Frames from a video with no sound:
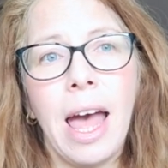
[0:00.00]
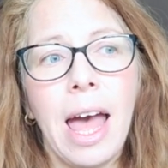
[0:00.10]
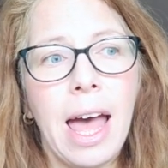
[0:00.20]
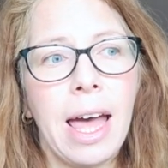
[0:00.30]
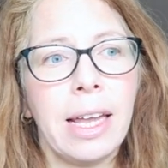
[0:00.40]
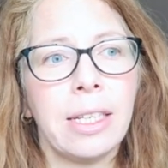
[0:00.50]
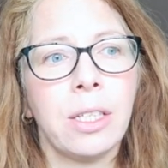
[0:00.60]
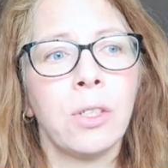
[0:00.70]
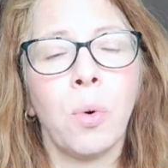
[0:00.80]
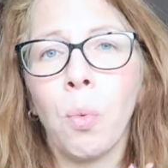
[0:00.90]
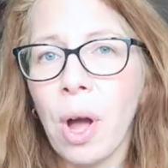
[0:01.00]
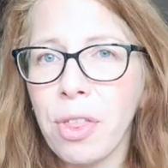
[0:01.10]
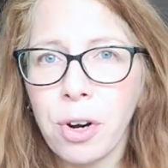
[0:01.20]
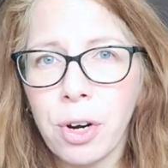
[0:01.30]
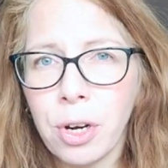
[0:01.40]
and
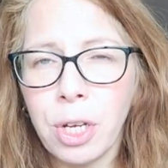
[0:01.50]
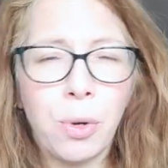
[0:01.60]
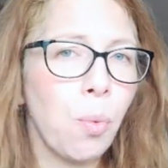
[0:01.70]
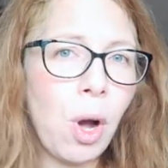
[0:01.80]
whether you